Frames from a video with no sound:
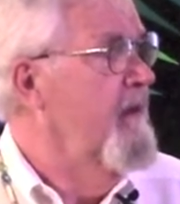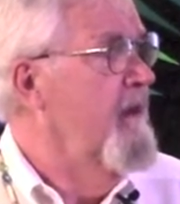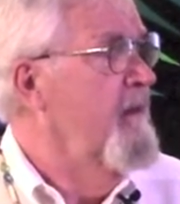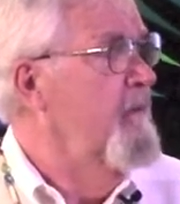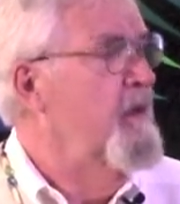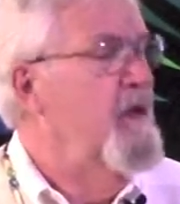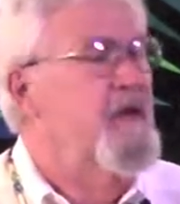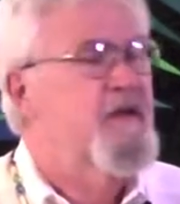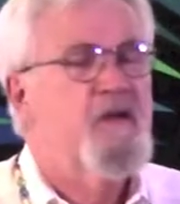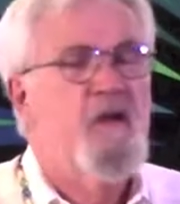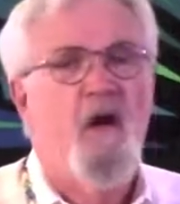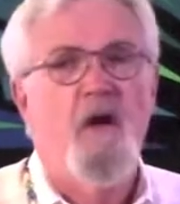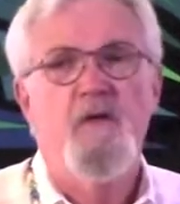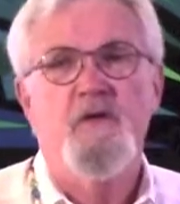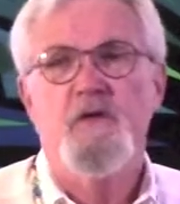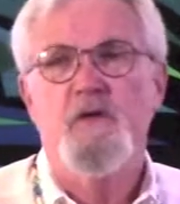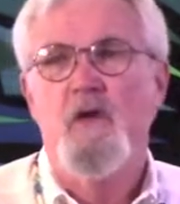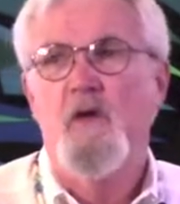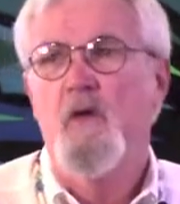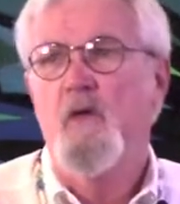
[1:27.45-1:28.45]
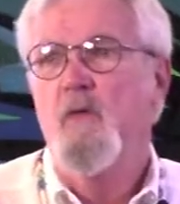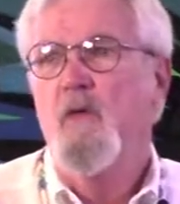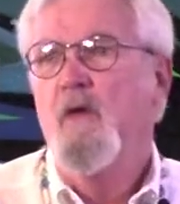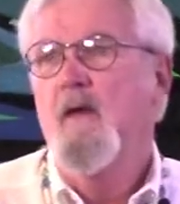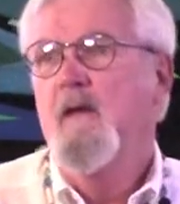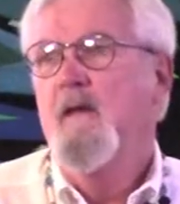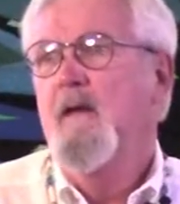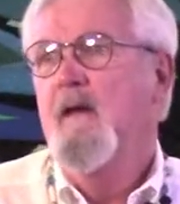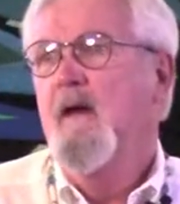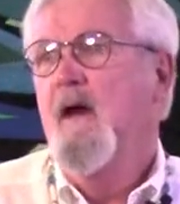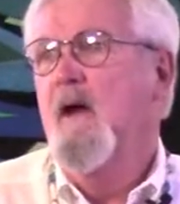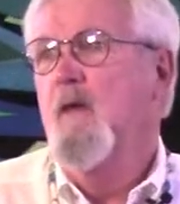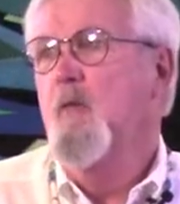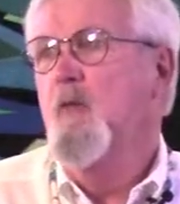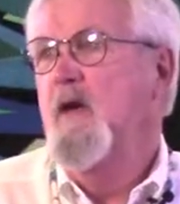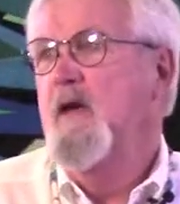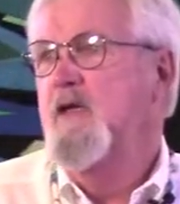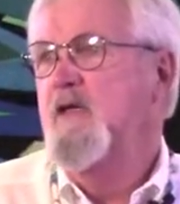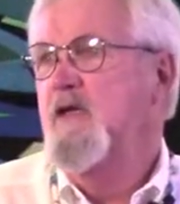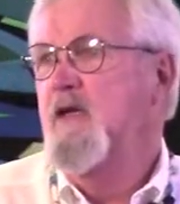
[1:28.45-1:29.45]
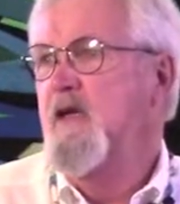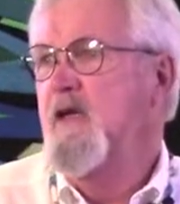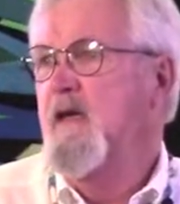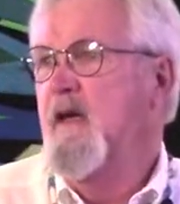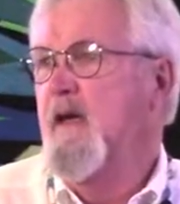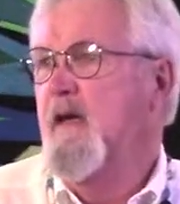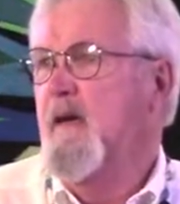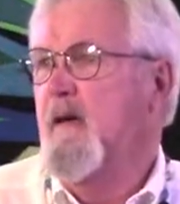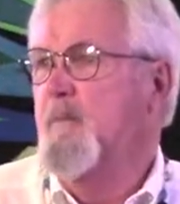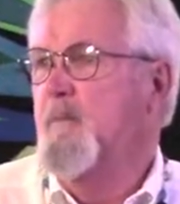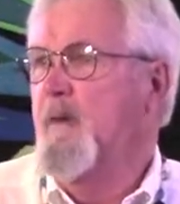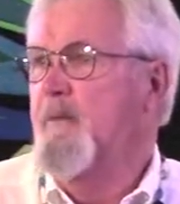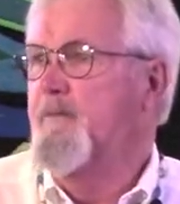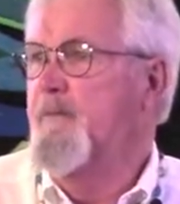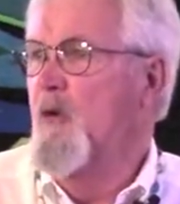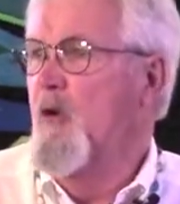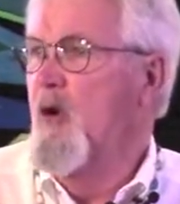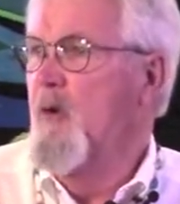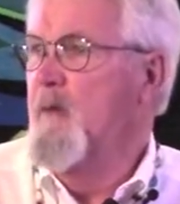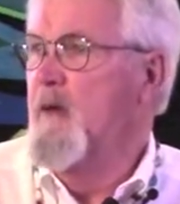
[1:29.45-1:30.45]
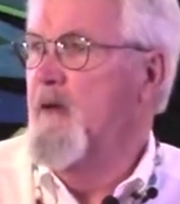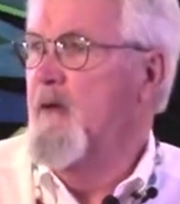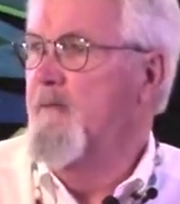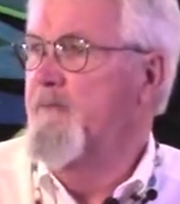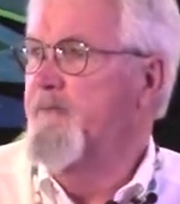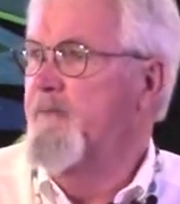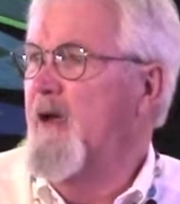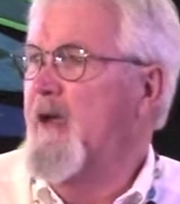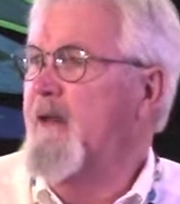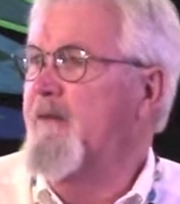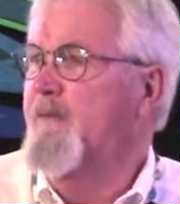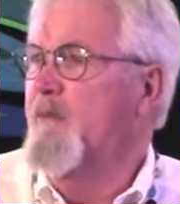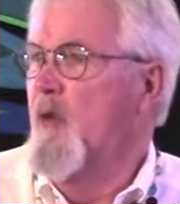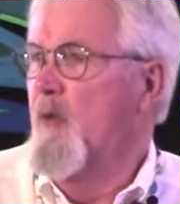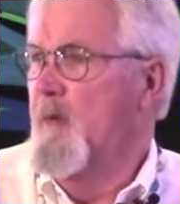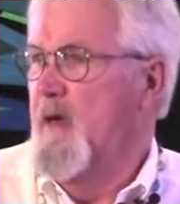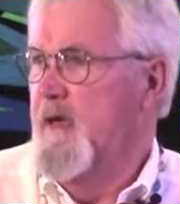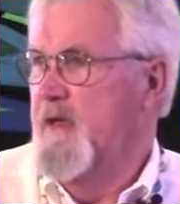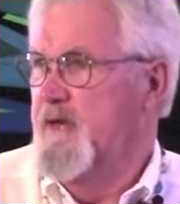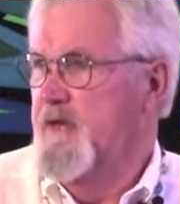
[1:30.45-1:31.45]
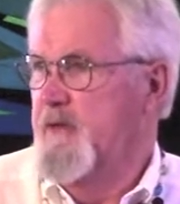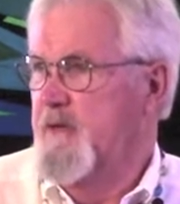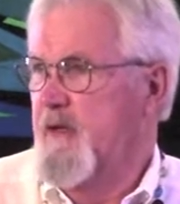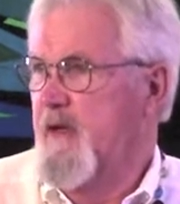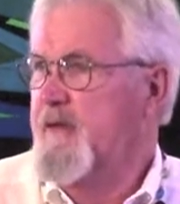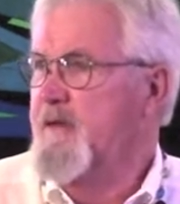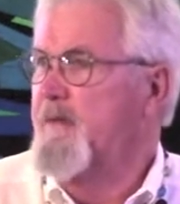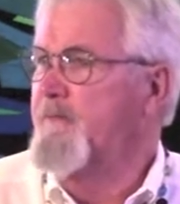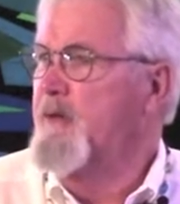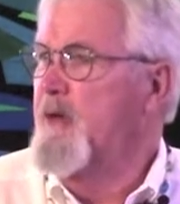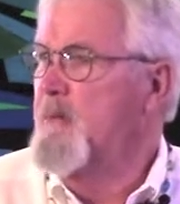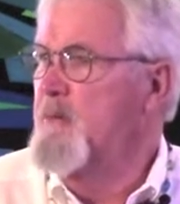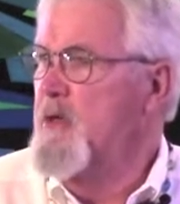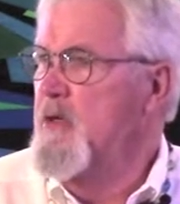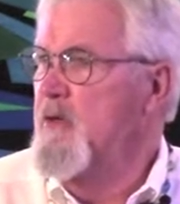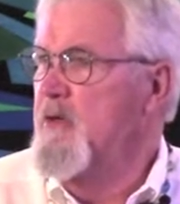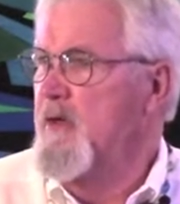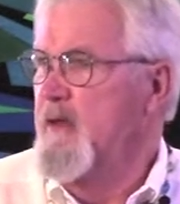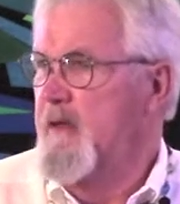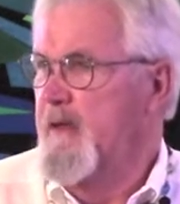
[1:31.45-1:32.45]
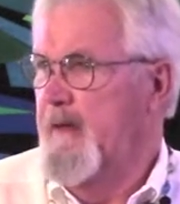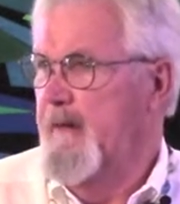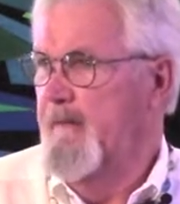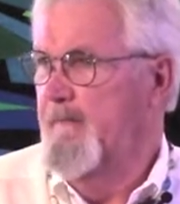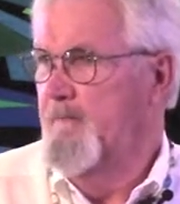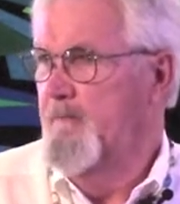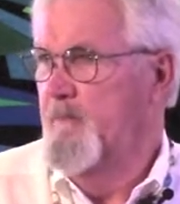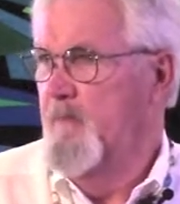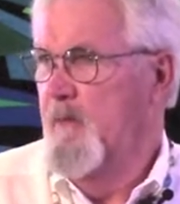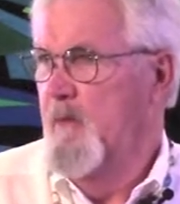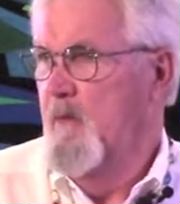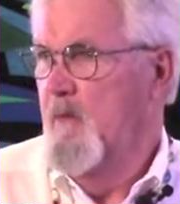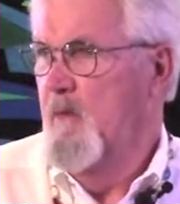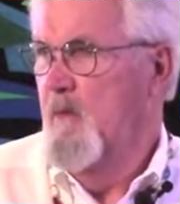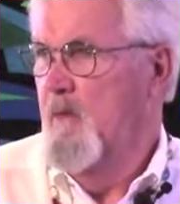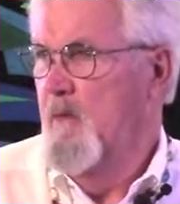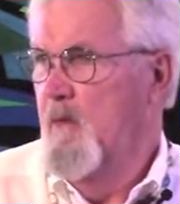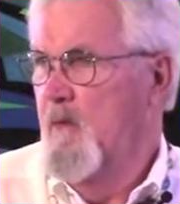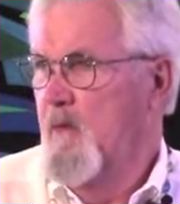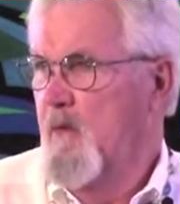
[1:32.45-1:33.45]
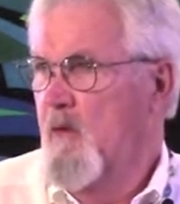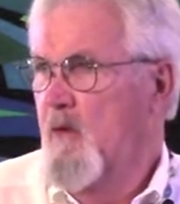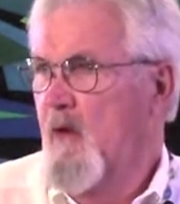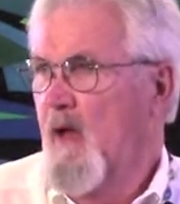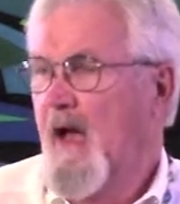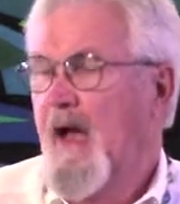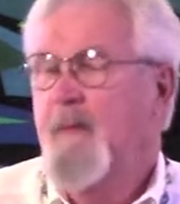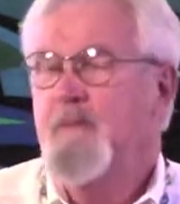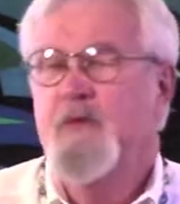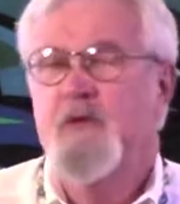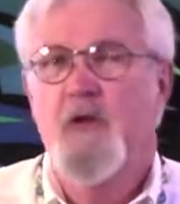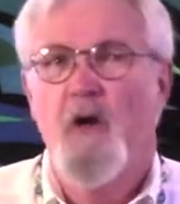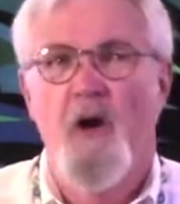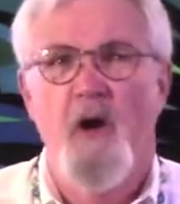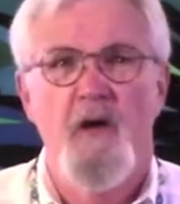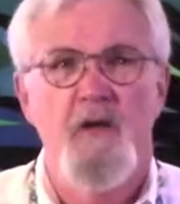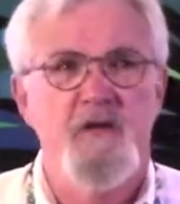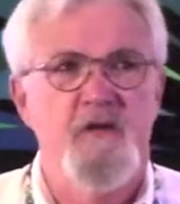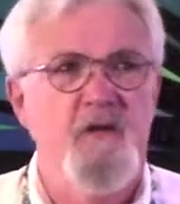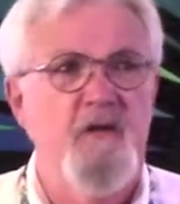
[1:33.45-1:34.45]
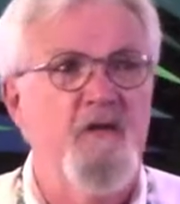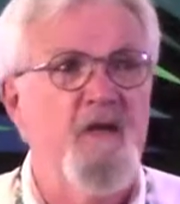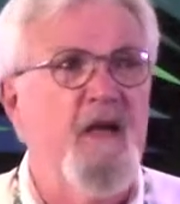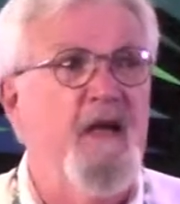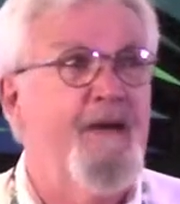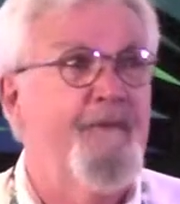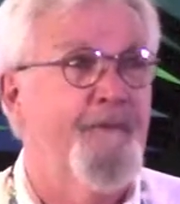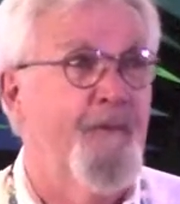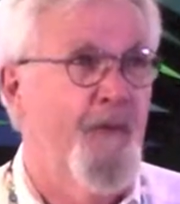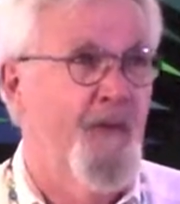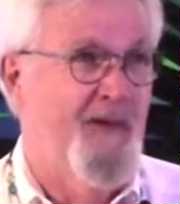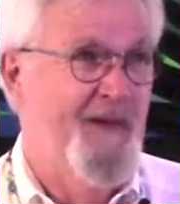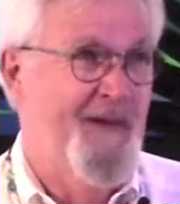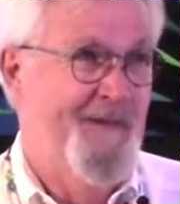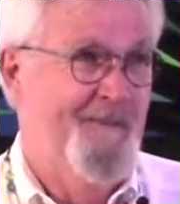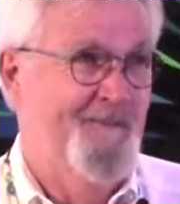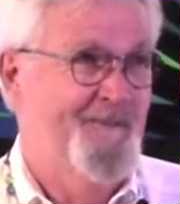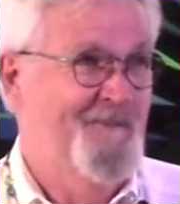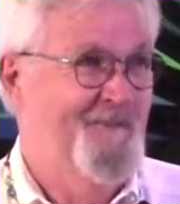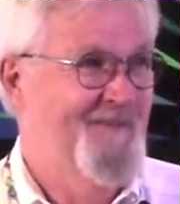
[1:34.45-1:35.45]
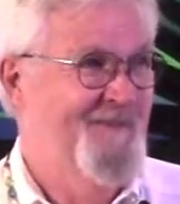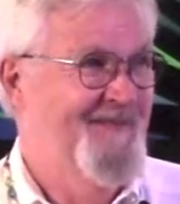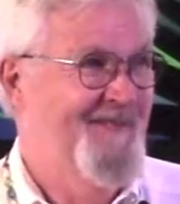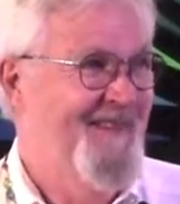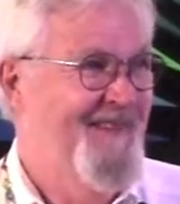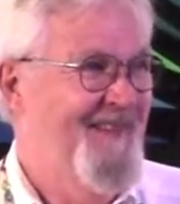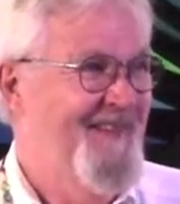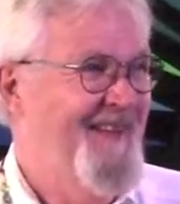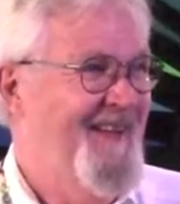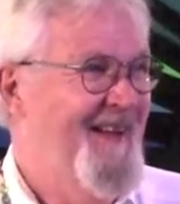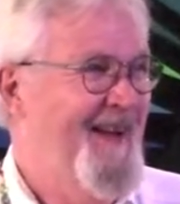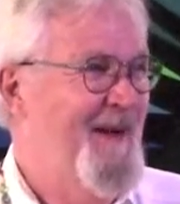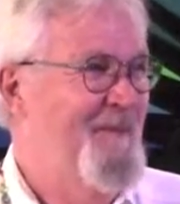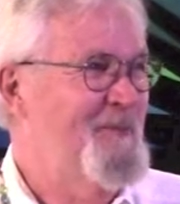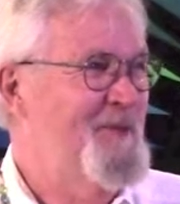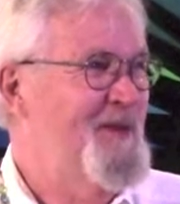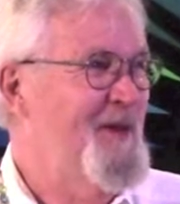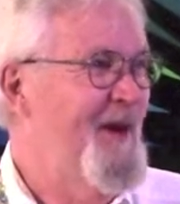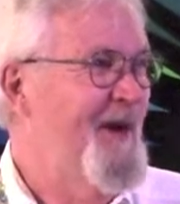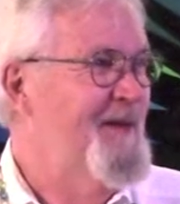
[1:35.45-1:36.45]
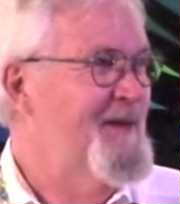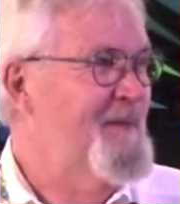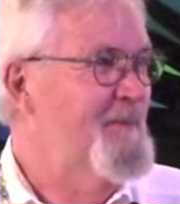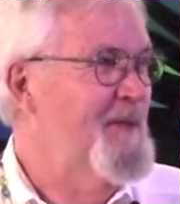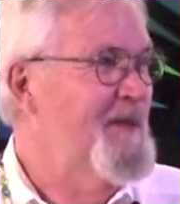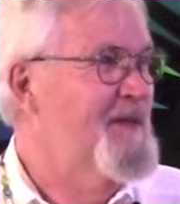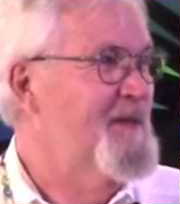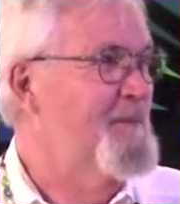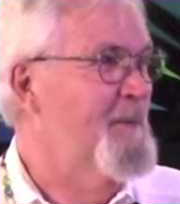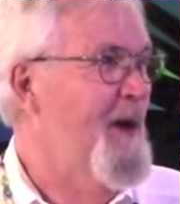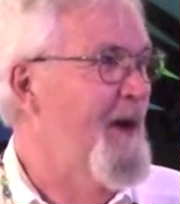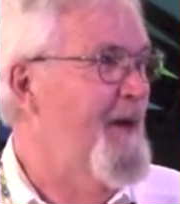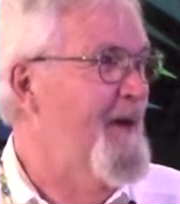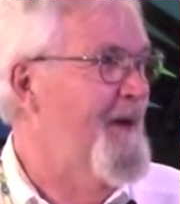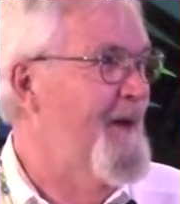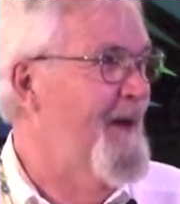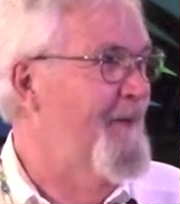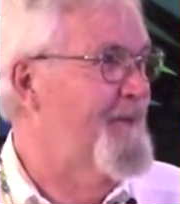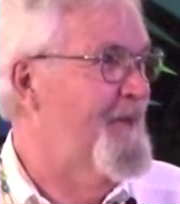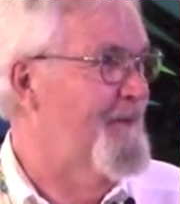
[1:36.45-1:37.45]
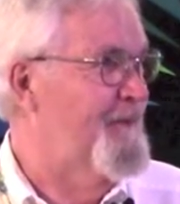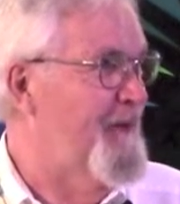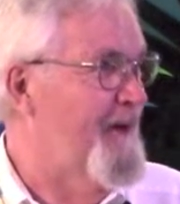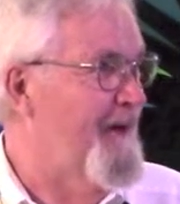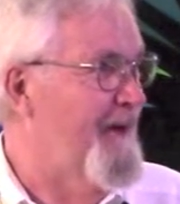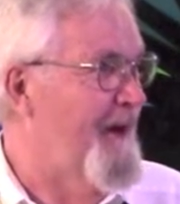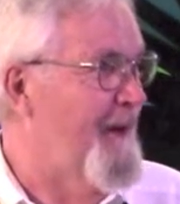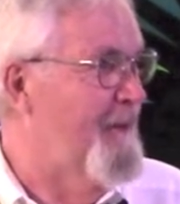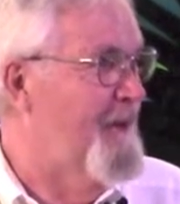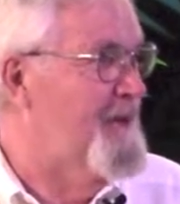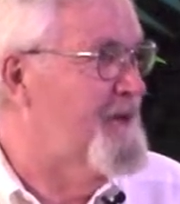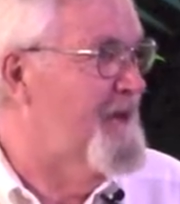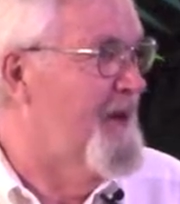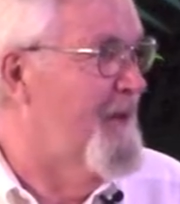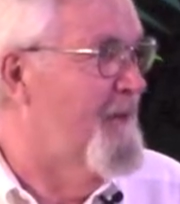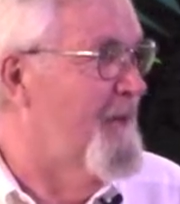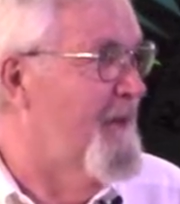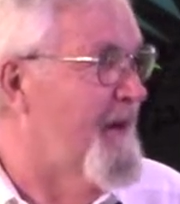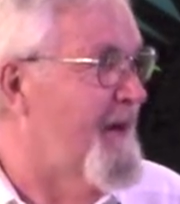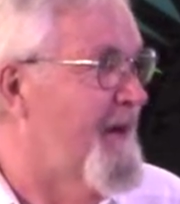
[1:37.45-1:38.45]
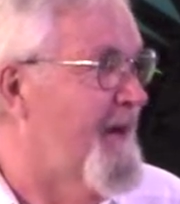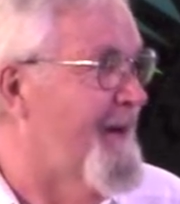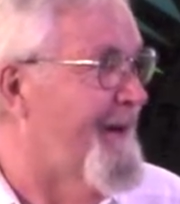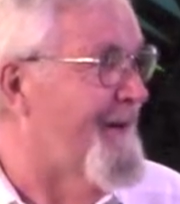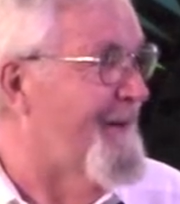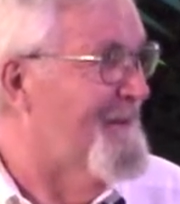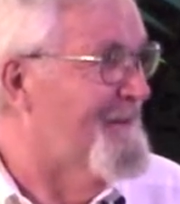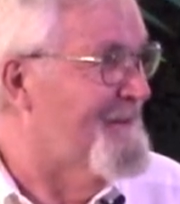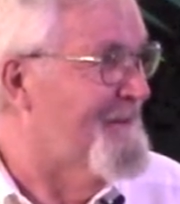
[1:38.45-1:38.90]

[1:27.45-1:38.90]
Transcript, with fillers: but it's also a reaching and a performing of faith formation as a community. I'm charged to think for you. I'm charged to be smart enough to figure out what y'all want to hear.